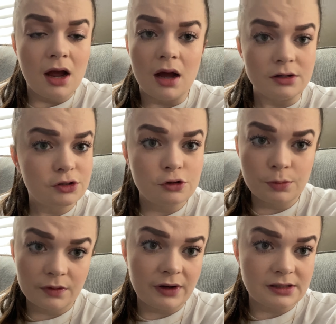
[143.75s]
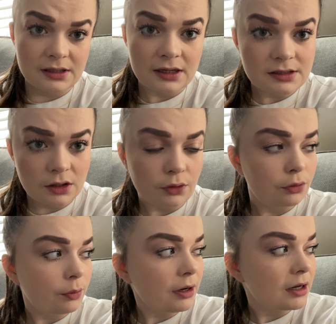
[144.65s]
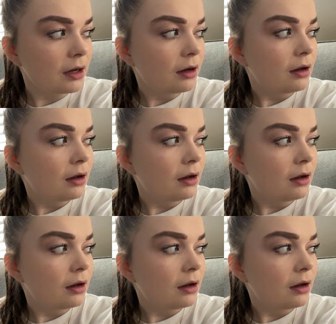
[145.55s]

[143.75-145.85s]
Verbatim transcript: unsupervised kids under three.